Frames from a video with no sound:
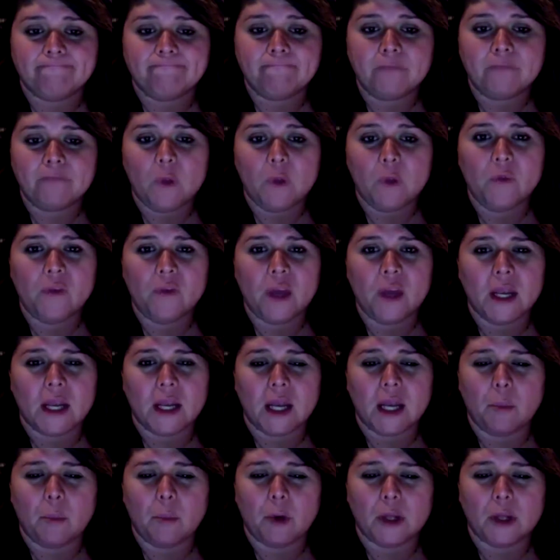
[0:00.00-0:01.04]
We've hit a
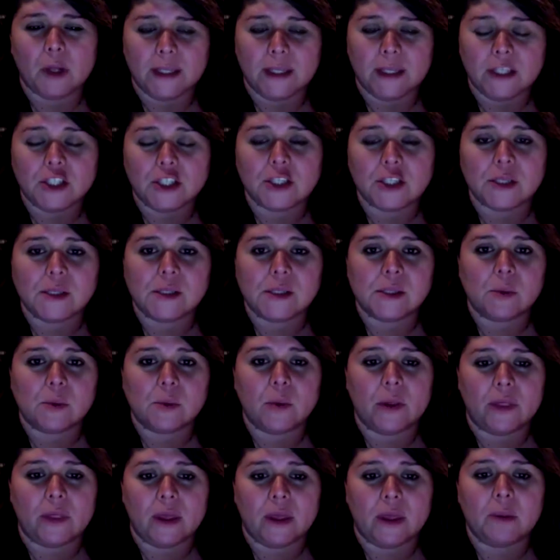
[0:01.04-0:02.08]
couple glitches
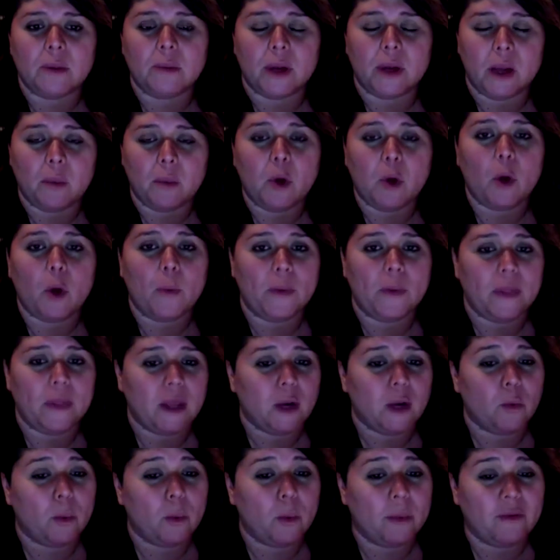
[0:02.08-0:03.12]
with it, but I'm hoping that
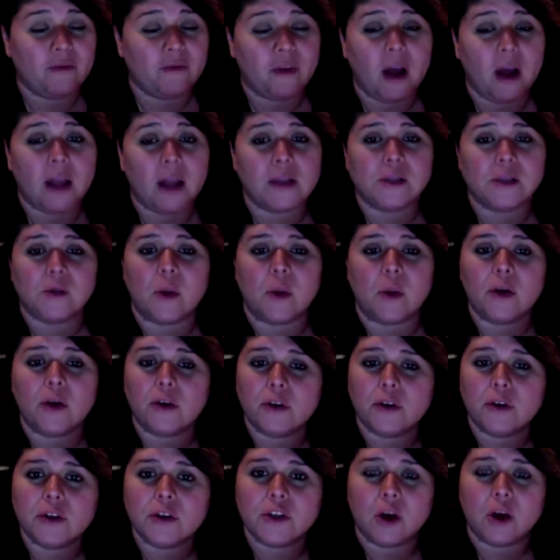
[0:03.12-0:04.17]
it will be fine. So I
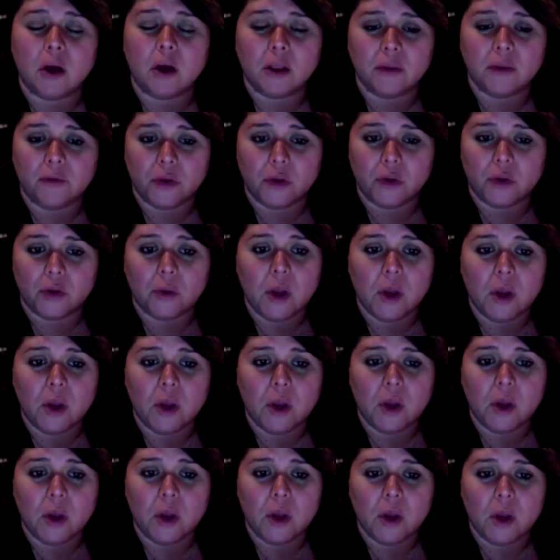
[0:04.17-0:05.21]
urge all of you,
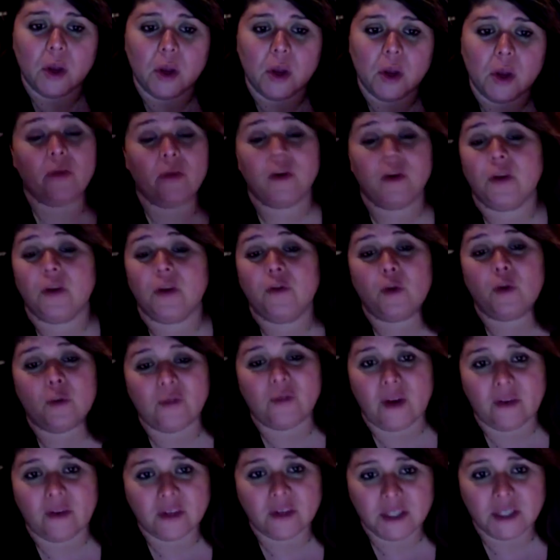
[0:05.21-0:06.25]
even if
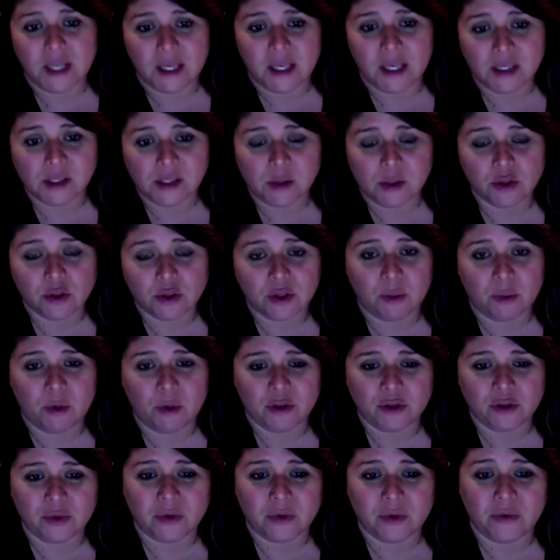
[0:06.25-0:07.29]
you've never taken social
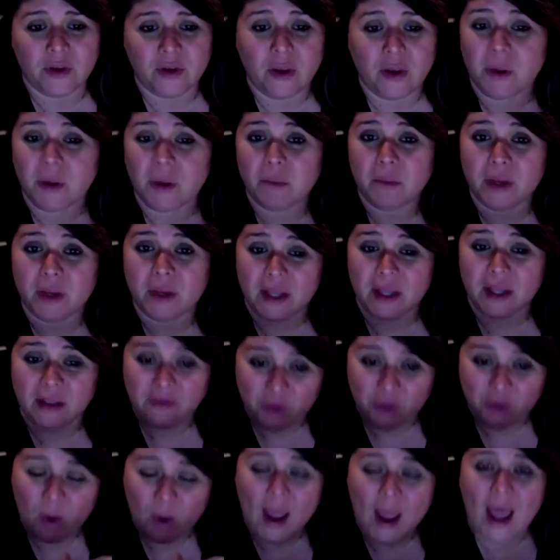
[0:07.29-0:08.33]
emotional development, but if
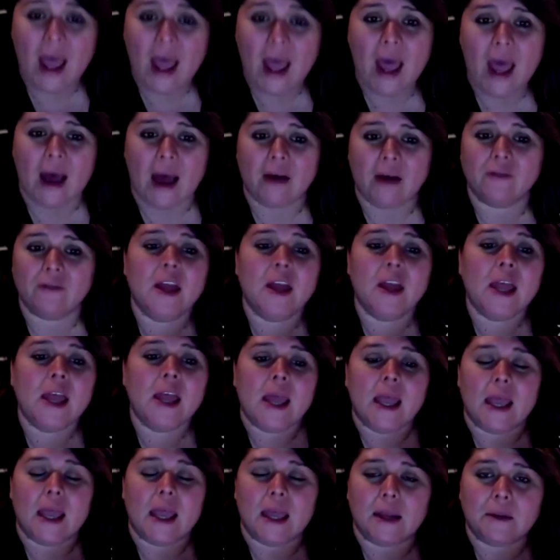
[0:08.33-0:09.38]
you have,
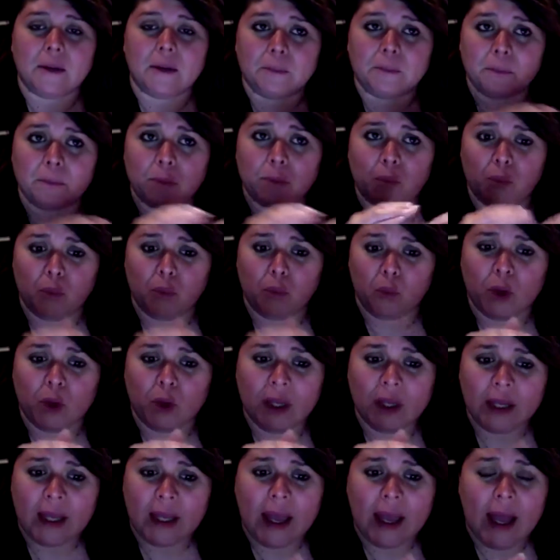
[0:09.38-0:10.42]
it
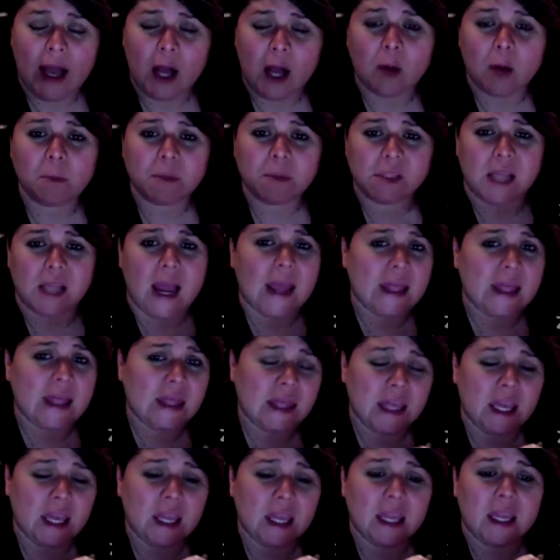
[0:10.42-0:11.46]
really helps, I
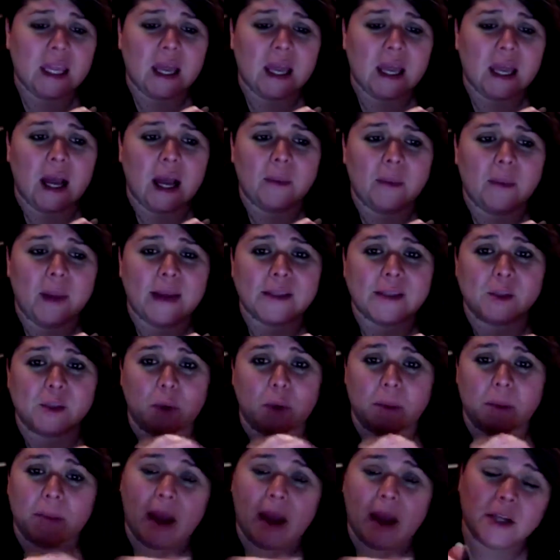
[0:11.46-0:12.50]
think, as a
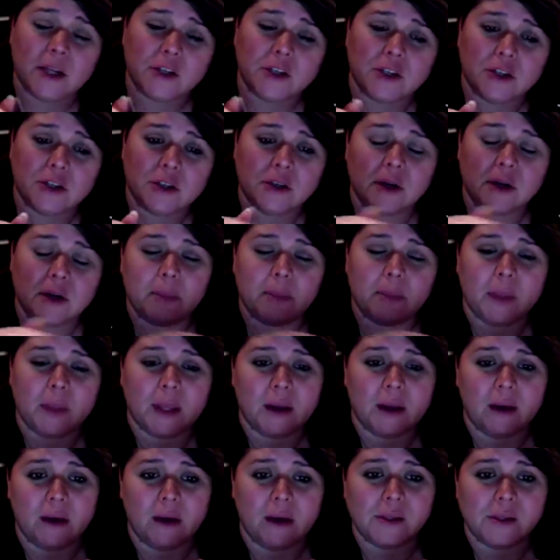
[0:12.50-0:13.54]
reminder,
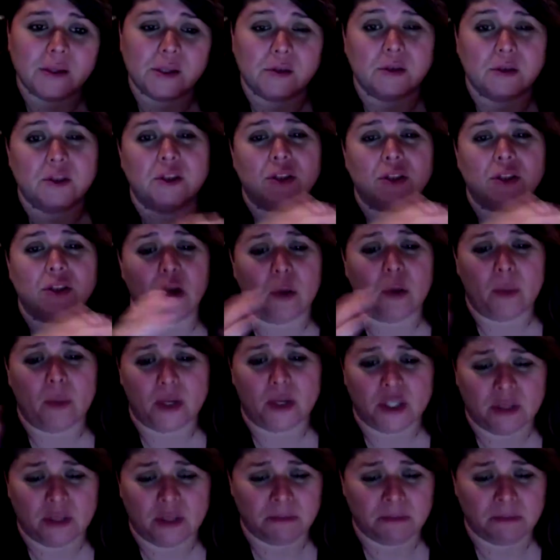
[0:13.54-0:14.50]
because there's so much